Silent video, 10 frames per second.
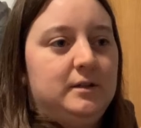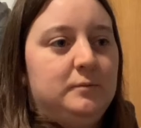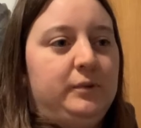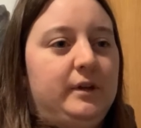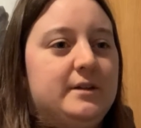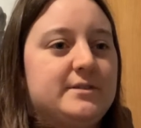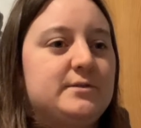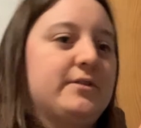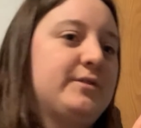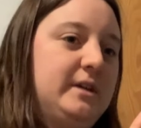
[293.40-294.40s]
plus
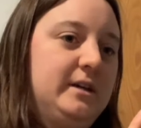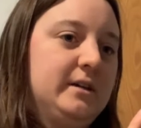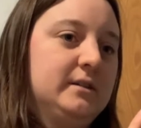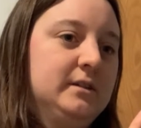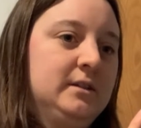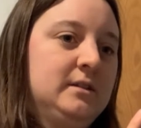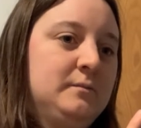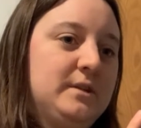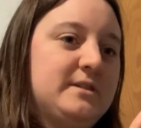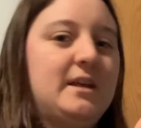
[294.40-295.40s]
The Thing,
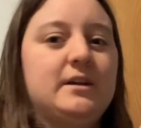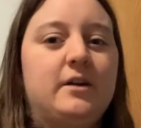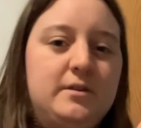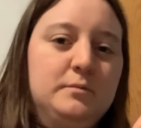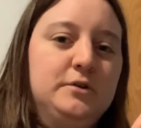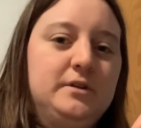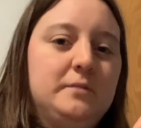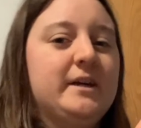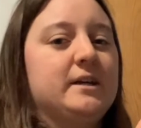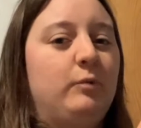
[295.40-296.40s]
but set it on the moon and
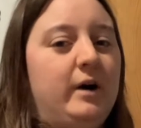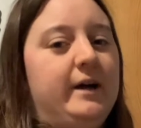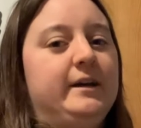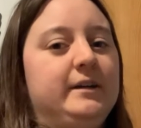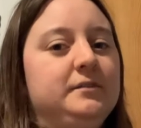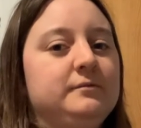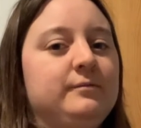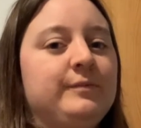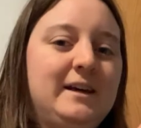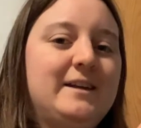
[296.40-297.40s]
make it YA?
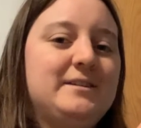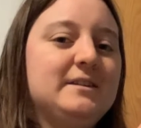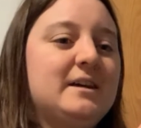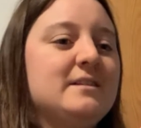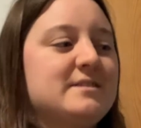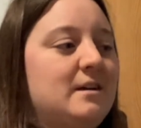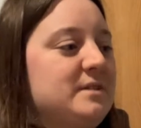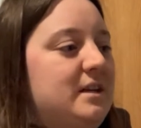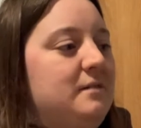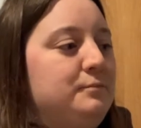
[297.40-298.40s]
And I think that sums
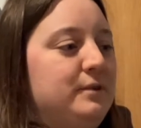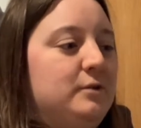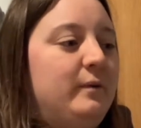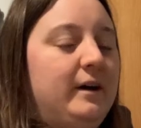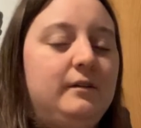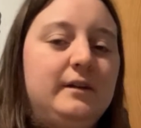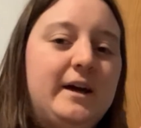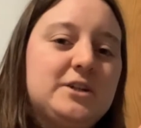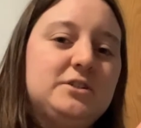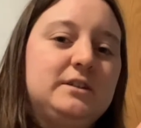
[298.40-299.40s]
it up pretty well,
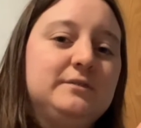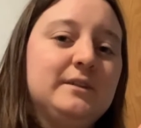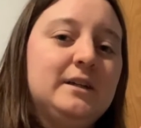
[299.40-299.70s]
actually.